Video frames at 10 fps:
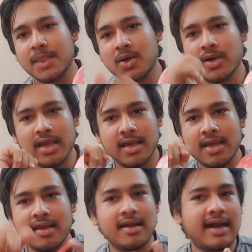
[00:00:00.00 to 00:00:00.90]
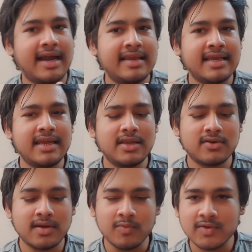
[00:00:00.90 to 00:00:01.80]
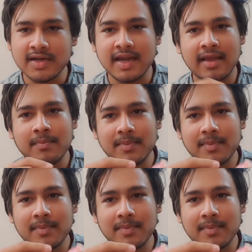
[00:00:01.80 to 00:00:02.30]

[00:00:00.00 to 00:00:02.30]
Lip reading: Okay, and then remove the tape